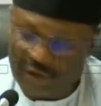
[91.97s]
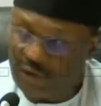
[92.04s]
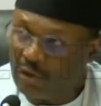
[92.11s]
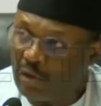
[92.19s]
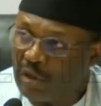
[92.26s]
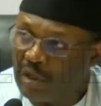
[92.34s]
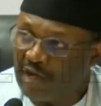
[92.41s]

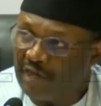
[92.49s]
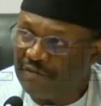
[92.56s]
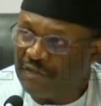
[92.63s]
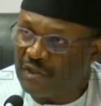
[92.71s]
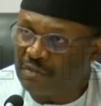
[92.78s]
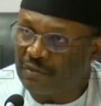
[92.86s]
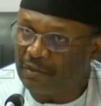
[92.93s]
is no longer
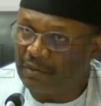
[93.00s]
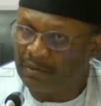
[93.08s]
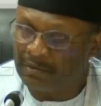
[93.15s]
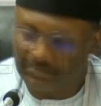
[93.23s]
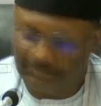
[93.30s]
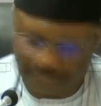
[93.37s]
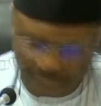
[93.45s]
feasible. This
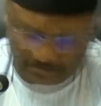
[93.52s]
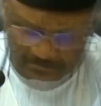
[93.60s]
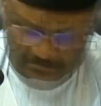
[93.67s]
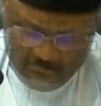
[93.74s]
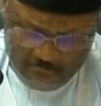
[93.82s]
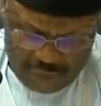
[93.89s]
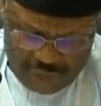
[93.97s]
will afford
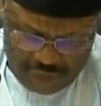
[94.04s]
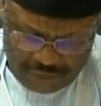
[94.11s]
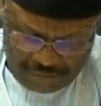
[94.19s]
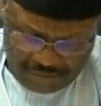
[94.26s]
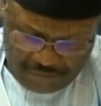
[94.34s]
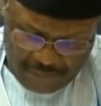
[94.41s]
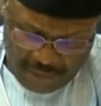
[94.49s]
the
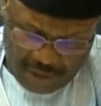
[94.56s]
Commission